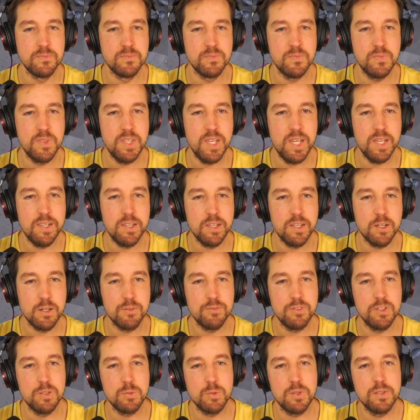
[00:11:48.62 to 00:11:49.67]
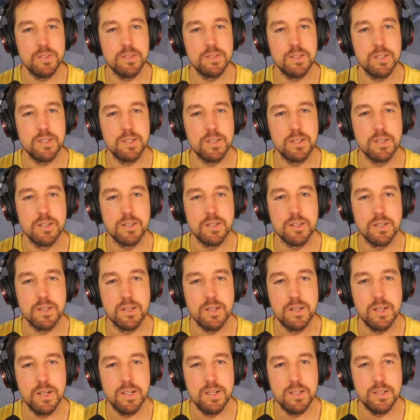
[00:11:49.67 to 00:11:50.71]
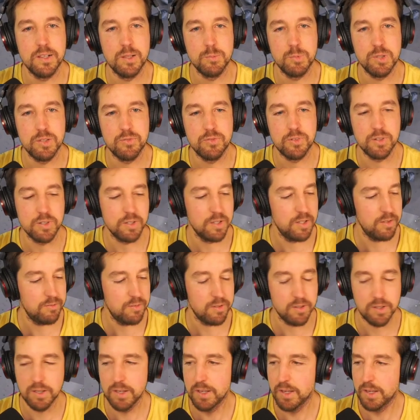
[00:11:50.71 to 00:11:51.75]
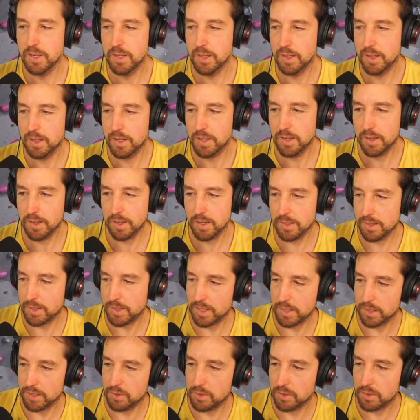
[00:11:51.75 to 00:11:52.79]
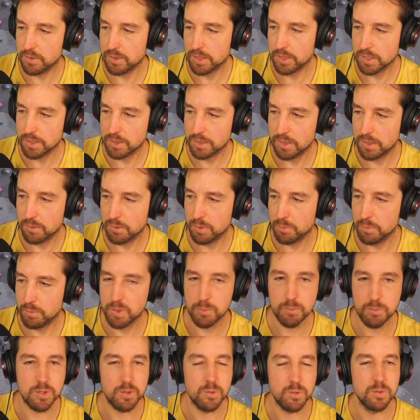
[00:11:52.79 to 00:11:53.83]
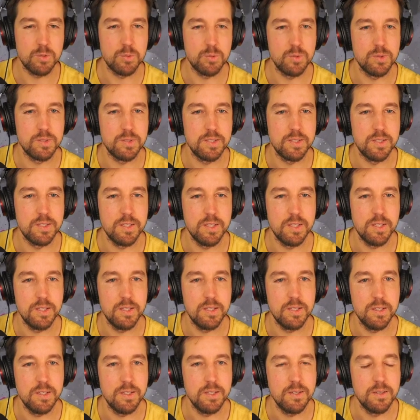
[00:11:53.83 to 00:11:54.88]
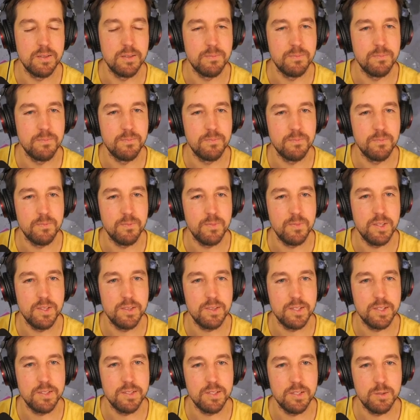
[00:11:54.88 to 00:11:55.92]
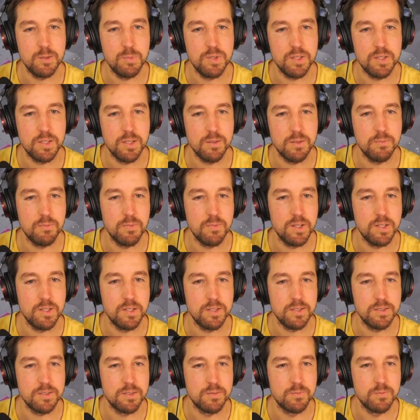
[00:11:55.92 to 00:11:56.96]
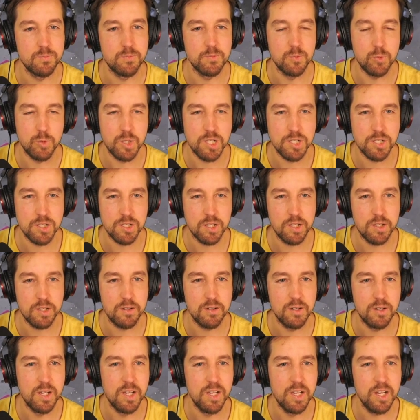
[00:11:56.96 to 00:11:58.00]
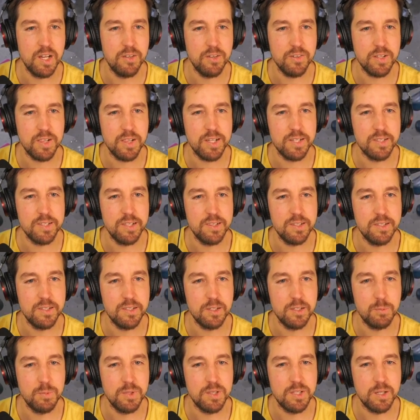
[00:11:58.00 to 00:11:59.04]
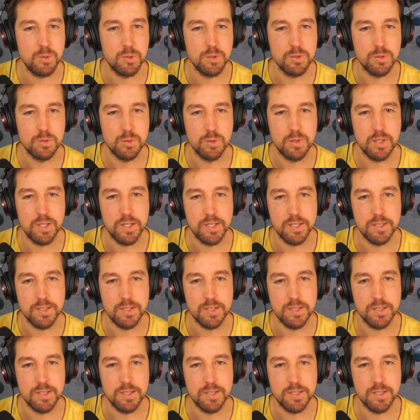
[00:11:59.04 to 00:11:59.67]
The ending of this one is like a little bit forgiving, and I don't actually remember what was the intended beta. I just reached here. I think like the intended beta was to like